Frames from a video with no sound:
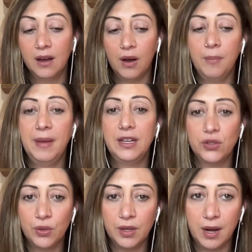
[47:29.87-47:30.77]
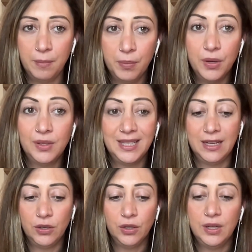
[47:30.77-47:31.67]
I'll make sure that I'm
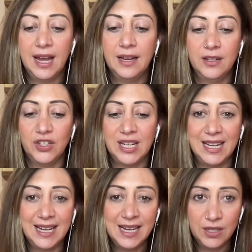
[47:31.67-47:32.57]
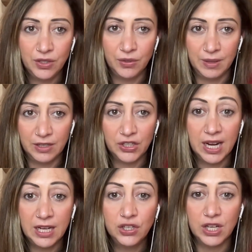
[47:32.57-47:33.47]
putting good energy into it,
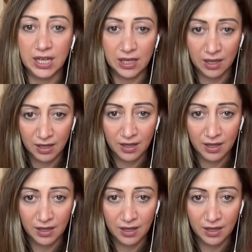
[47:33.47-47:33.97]
changing